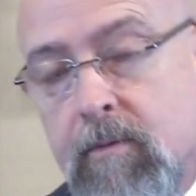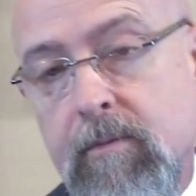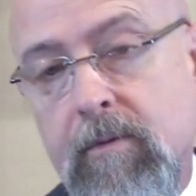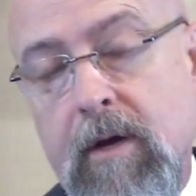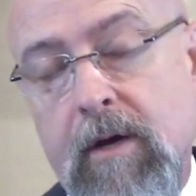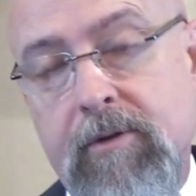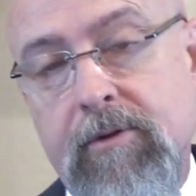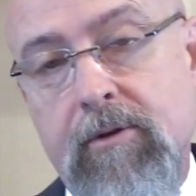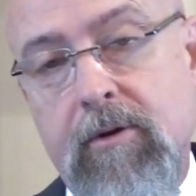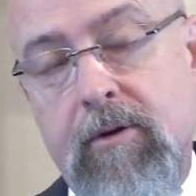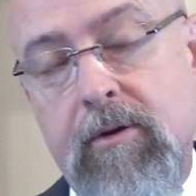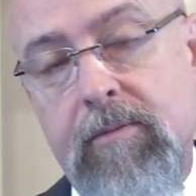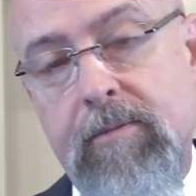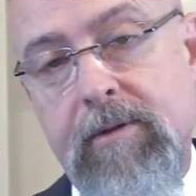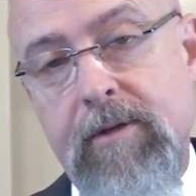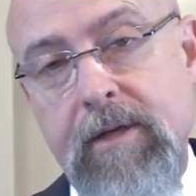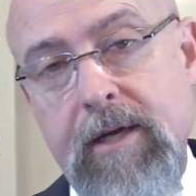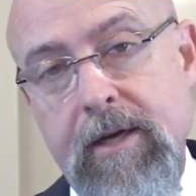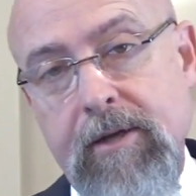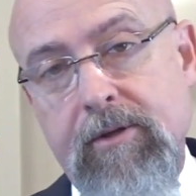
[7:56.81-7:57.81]
uh,
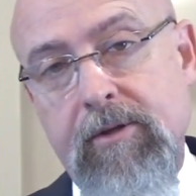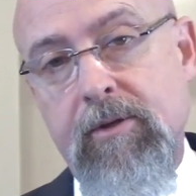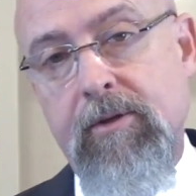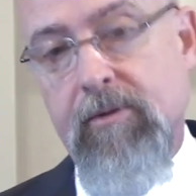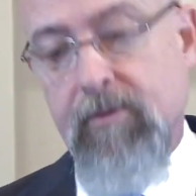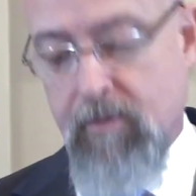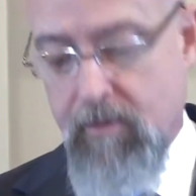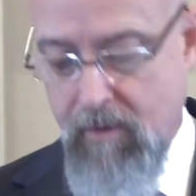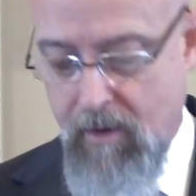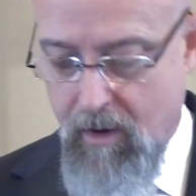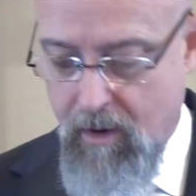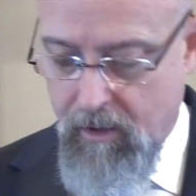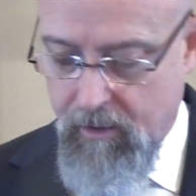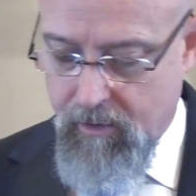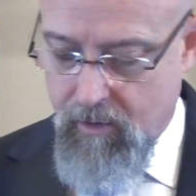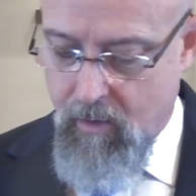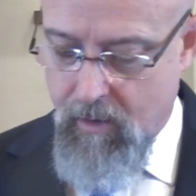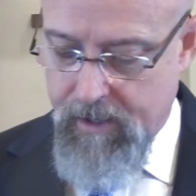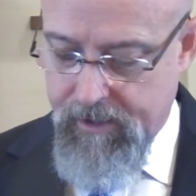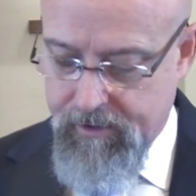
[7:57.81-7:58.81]
circumstances or hard
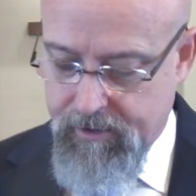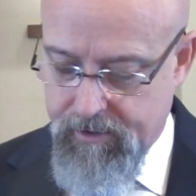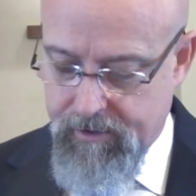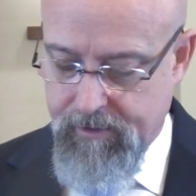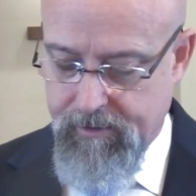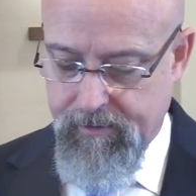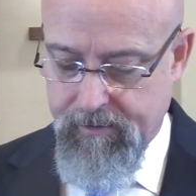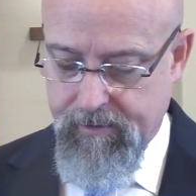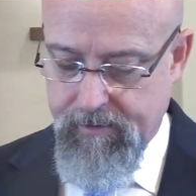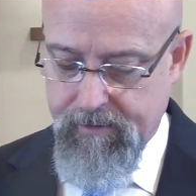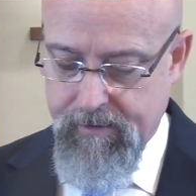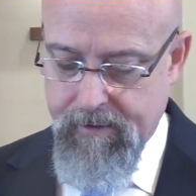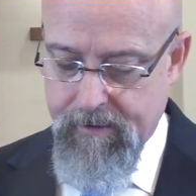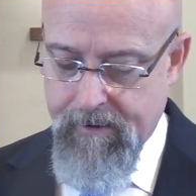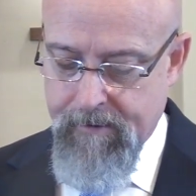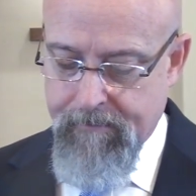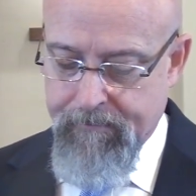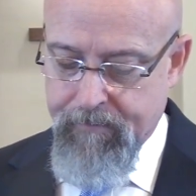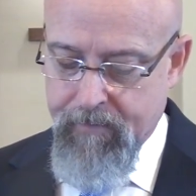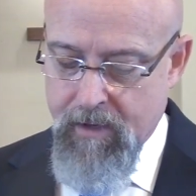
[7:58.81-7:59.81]
questions.
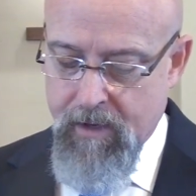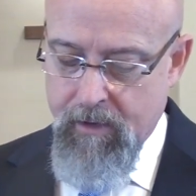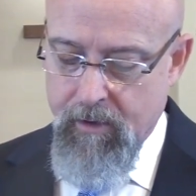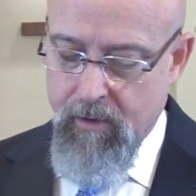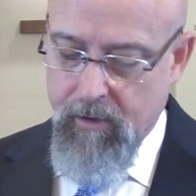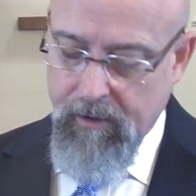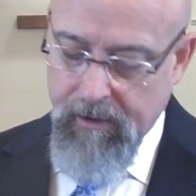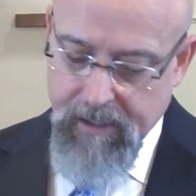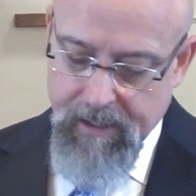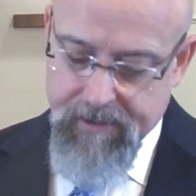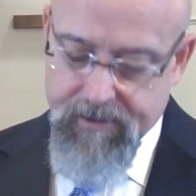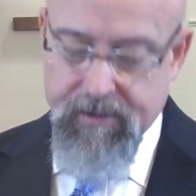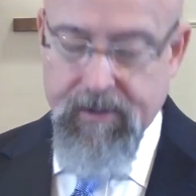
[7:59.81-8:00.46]
You're less